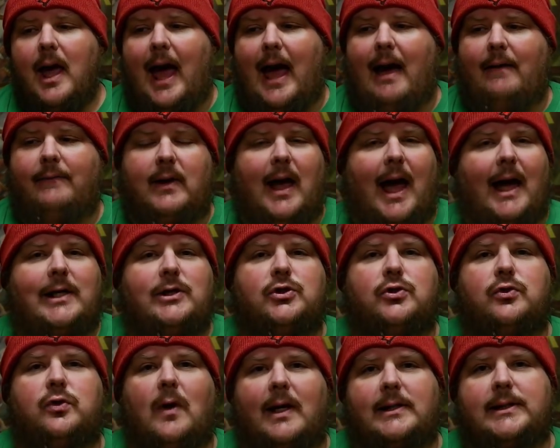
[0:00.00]
I, I
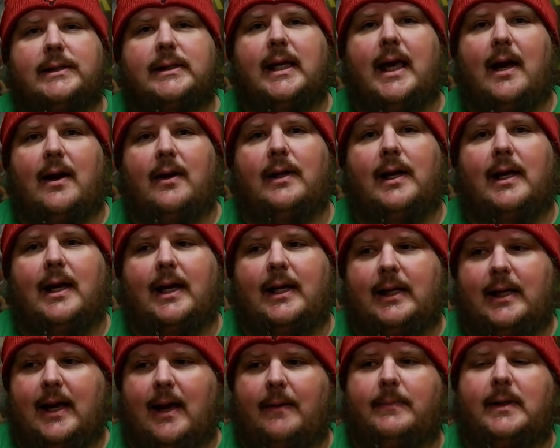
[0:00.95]
trust
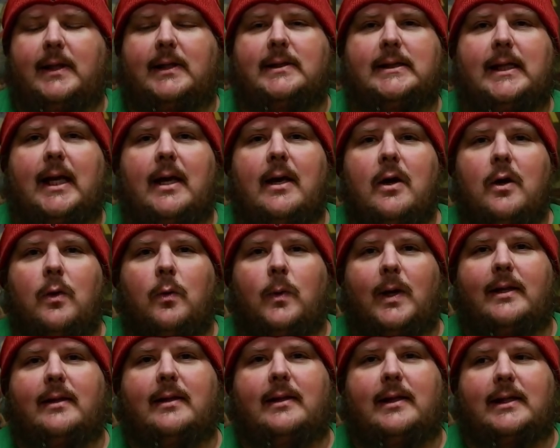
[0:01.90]
Caroline Kepnes
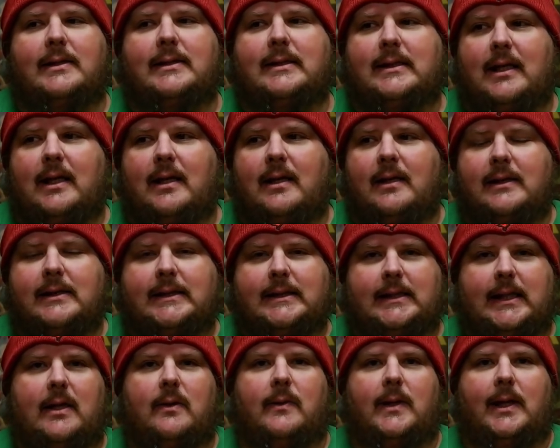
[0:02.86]
with this
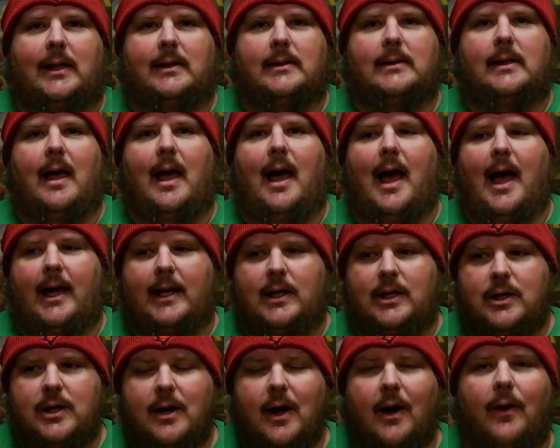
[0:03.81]
series. I
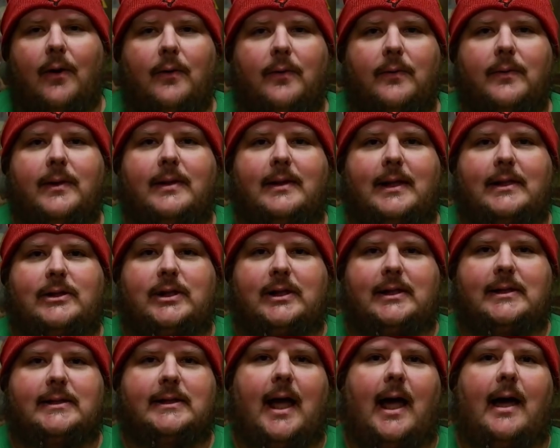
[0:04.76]
know that
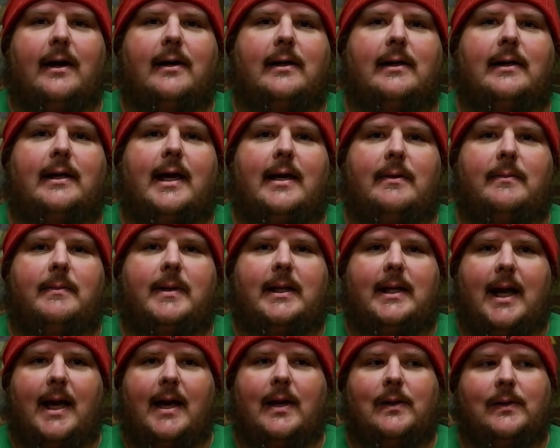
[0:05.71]
she is not going to let me
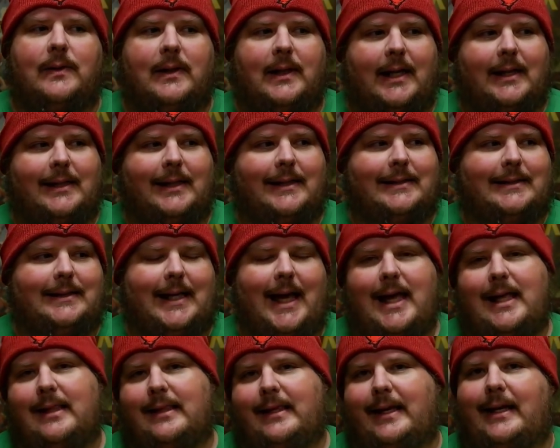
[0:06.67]
down, like let's
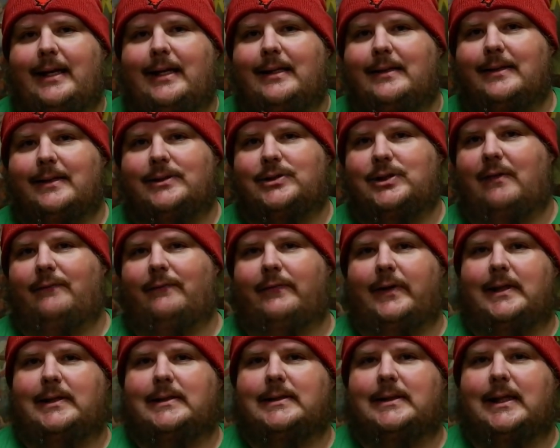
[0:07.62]
say the, the Jeff
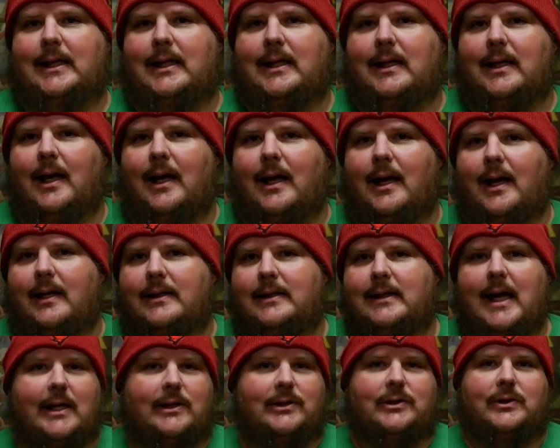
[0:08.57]
Lindsay uh,
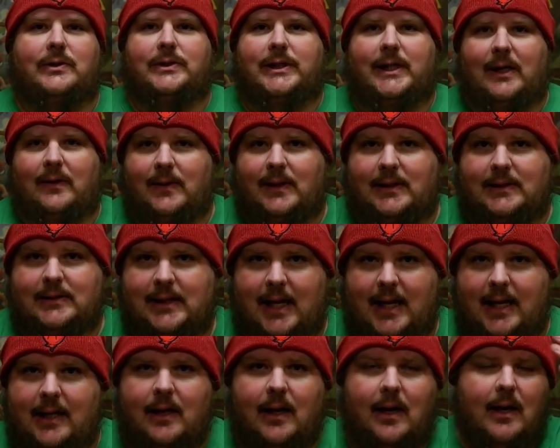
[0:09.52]
Dexter series
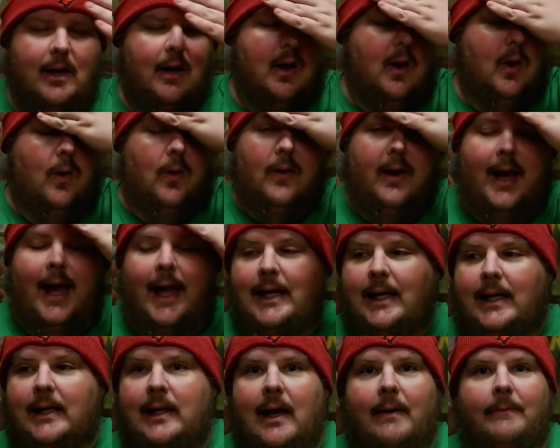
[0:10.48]
did, or
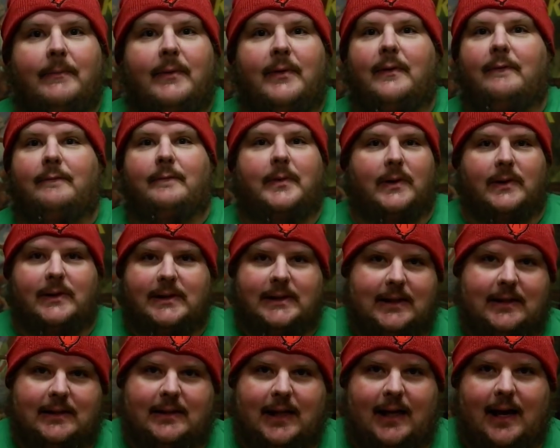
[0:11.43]
any number of
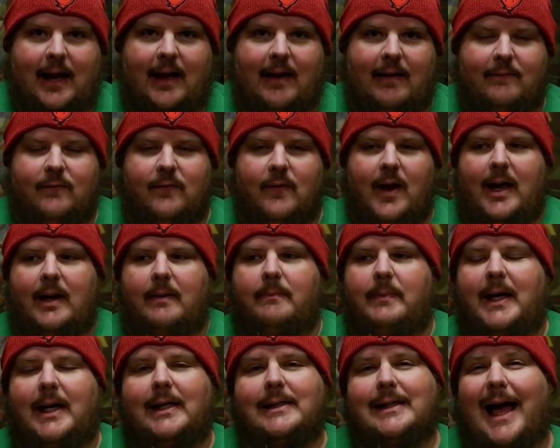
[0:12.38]
books that I have read,
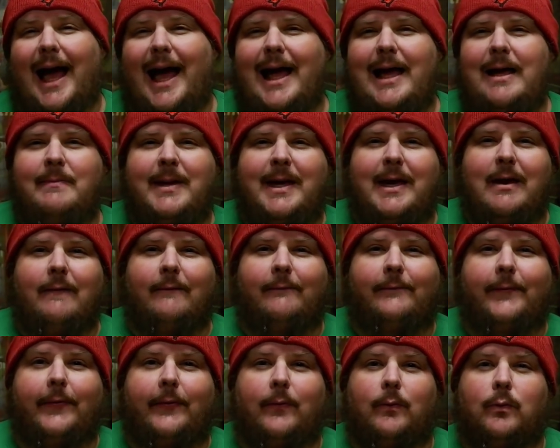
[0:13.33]
because I am here
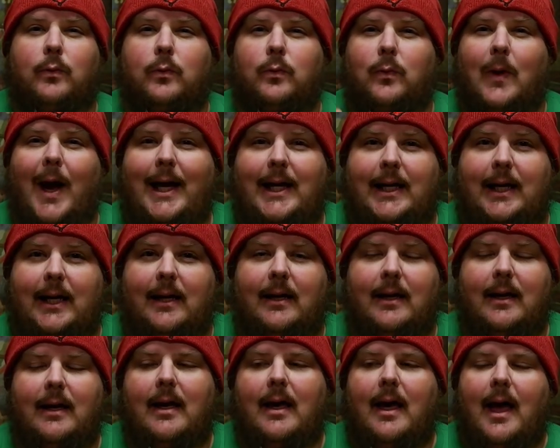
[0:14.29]
for the writing.
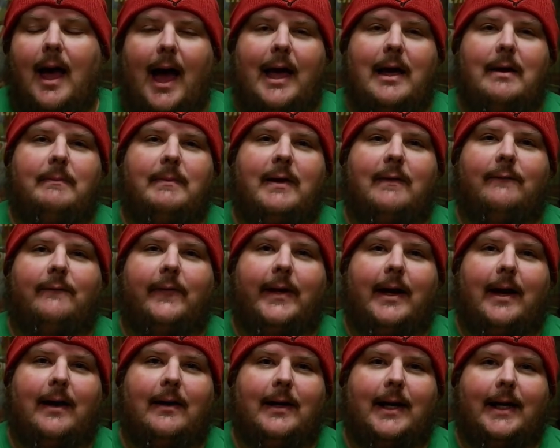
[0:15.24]
I am here for
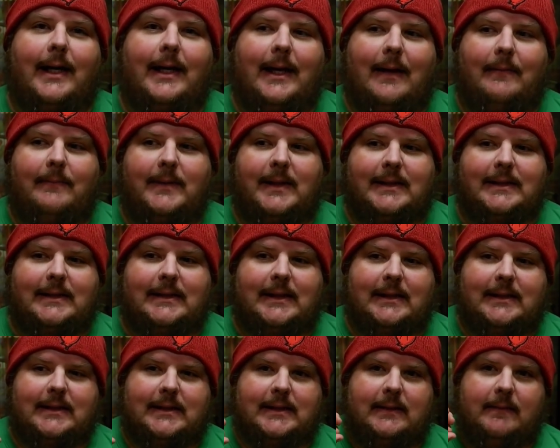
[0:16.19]
Caroline
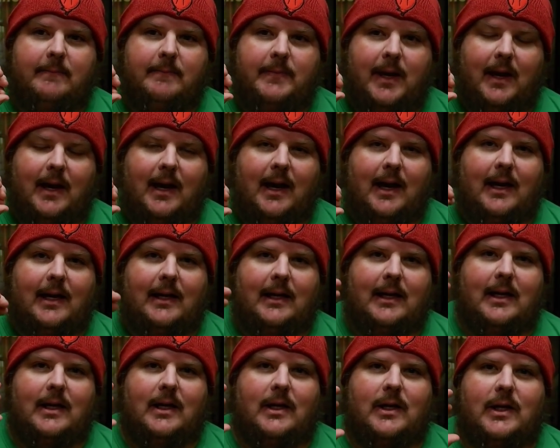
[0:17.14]
Kepnes's uh,
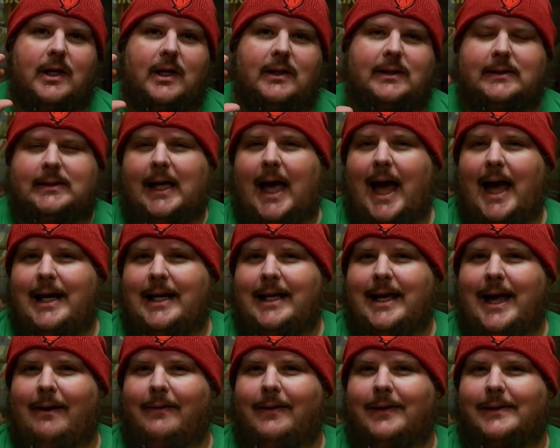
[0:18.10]
side
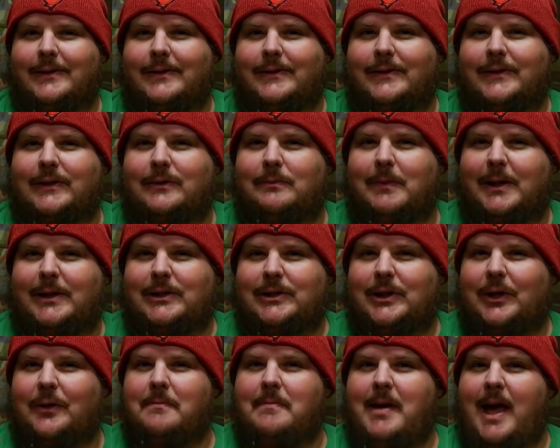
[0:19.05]
characters as much
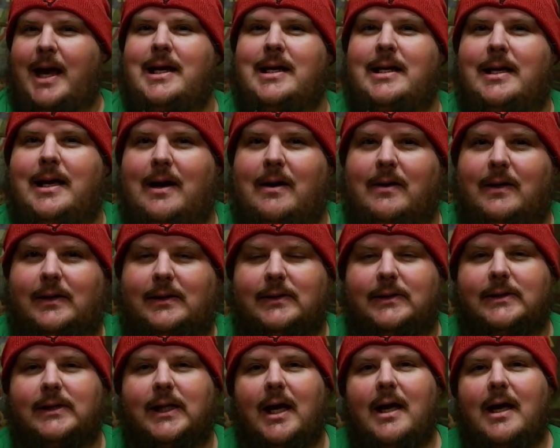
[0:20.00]
as her main
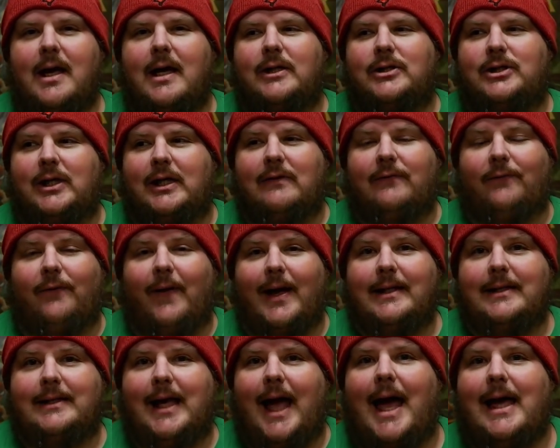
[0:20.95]
characters. She's
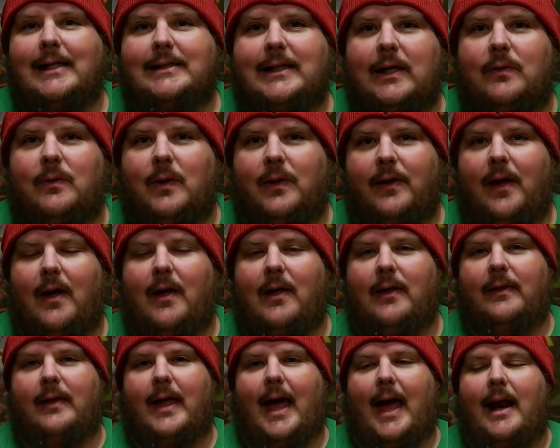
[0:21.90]
fantastic with
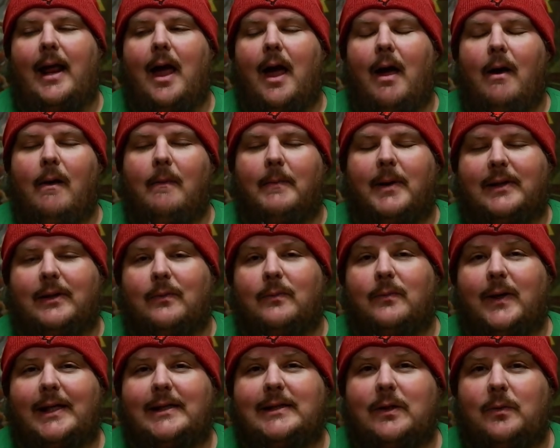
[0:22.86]
all of that. But the
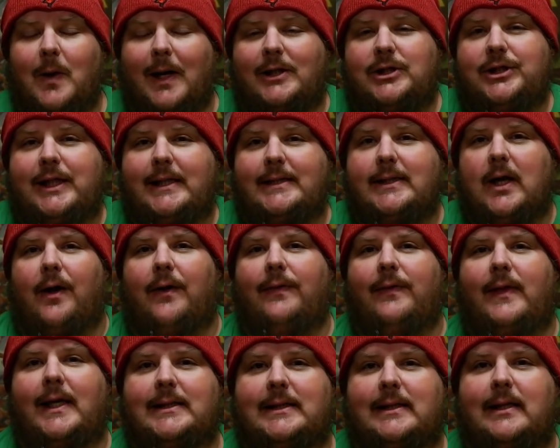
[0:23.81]
reason why she's
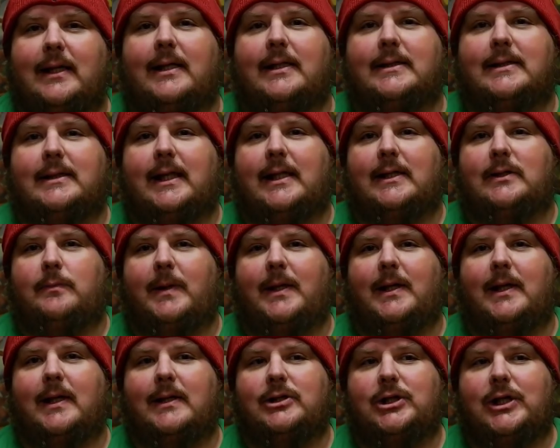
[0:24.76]
on this list is
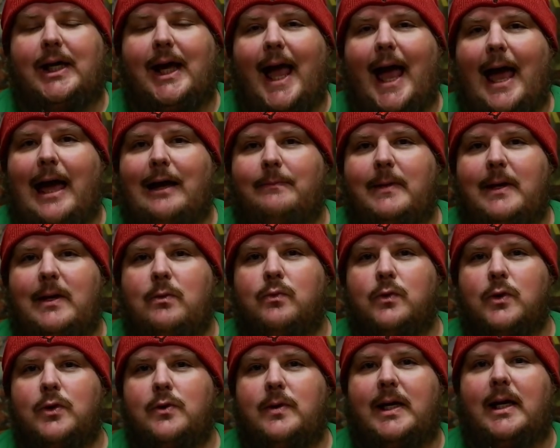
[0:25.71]
because she had me
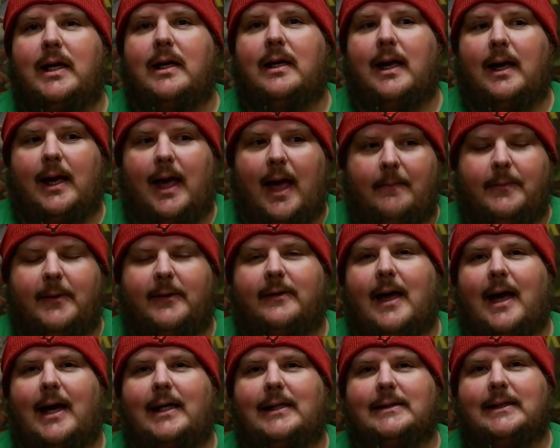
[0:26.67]
rooting,
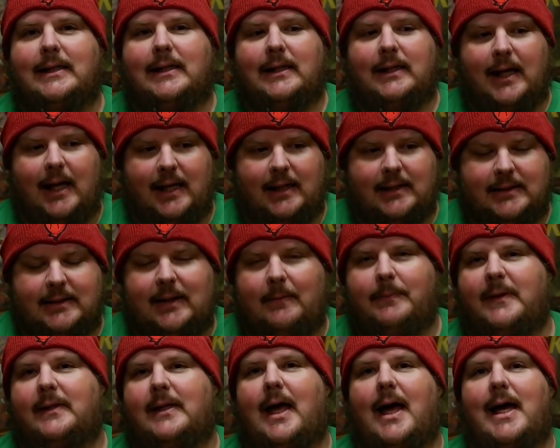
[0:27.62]
empathizing, and
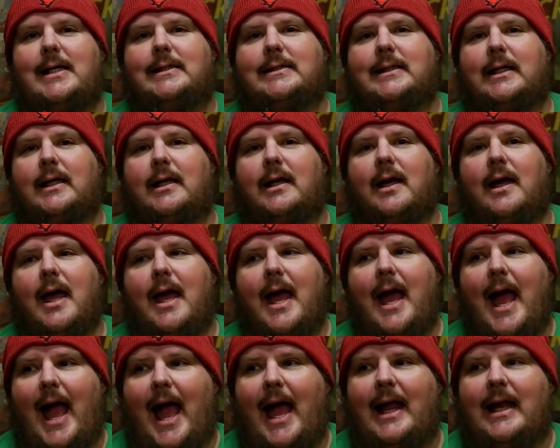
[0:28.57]
sympathizing,
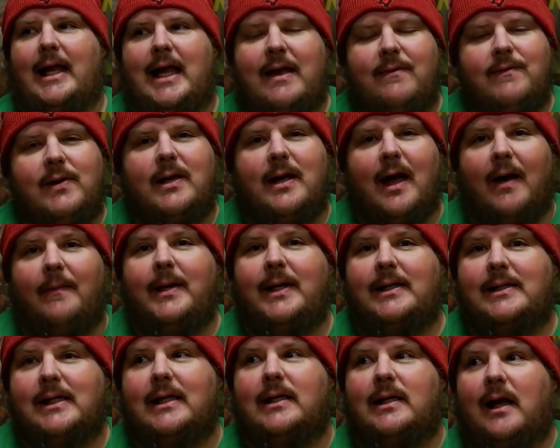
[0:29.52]
and even
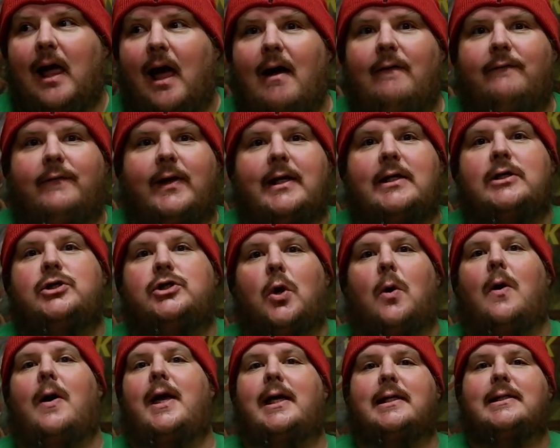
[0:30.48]
coming to love and
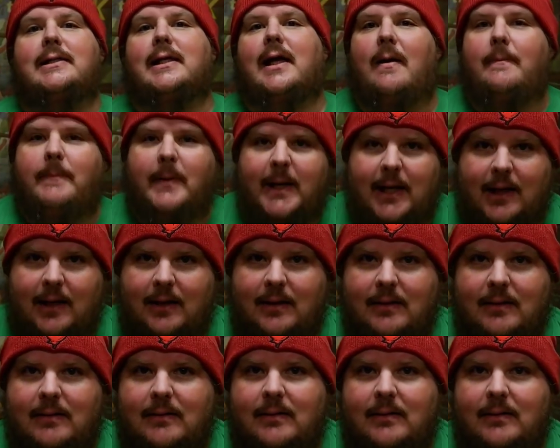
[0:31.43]
enjoy his company.